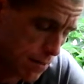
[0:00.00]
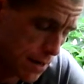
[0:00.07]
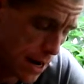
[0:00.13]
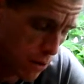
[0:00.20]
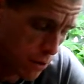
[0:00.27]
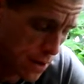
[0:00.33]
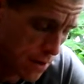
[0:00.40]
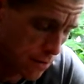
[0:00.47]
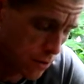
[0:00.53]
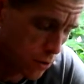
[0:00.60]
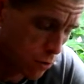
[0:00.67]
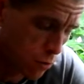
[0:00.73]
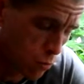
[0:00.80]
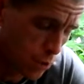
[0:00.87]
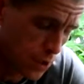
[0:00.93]

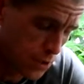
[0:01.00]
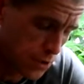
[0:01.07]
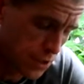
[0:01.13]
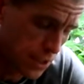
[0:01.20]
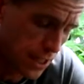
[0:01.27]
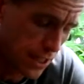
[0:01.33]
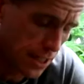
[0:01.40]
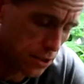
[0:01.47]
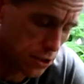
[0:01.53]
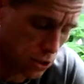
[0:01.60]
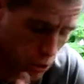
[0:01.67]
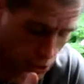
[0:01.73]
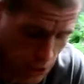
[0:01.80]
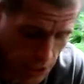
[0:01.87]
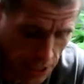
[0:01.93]
However, once it
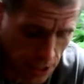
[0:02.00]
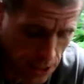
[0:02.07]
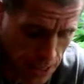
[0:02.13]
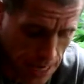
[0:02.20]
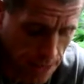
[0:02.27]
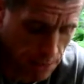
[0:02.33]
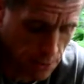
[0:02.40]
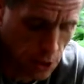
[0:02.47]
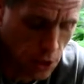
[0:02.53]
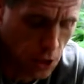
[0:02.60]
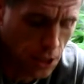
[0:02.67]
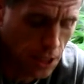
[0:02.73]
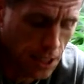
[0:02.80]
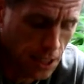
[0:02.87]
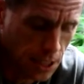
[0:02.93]
starts to get
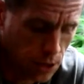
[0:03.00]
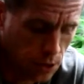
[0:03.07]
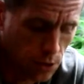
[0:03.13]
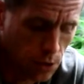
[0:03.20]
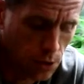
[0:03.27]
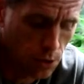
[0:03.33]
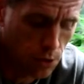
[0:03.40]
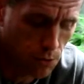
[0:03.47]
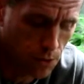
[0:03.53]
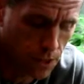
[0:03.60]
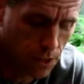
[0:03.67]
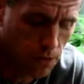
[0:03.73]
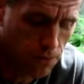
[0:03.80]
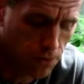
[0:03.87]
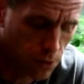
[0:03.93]
established, it is going to
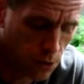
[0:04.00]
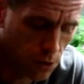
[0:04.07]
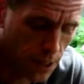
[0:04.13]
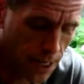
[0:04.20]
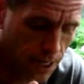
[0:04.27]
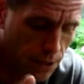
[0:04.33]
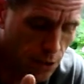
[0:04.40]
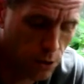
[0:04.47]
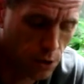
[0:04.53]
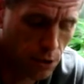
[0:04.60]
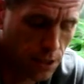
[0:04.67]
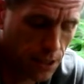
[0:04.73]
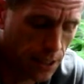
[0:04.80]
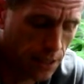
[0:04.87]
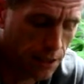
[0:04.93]
need fertilizer
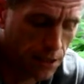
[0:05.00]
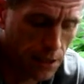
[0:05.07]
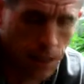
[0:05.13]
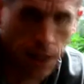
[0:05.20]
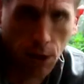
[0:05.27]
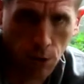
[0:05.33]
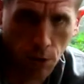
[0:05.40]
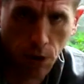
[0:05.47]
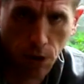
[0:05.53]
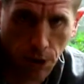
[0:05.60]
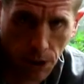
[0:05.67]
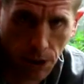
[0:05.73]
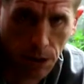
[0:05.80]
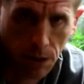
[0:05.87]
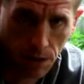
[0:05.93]
in an
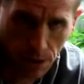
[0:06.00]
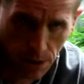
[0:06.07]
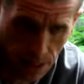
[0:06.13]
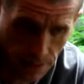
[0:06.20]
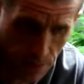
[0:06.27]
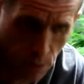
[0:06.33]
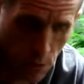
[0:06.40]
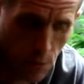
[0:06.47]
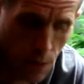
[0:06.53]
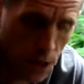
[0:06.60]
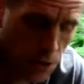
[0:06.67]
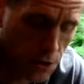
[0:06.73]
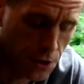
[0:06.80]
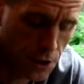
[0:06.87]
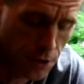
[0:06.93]
increasing level
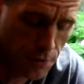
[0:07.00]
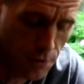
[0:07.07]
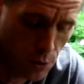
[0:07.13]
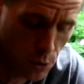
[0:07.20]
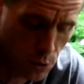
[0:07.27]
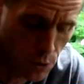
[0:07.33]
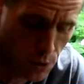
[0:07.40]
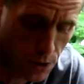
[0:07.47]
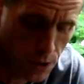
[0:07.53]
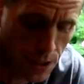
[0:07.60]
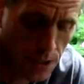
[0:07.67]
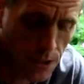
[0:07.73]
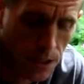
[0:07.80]
relative to the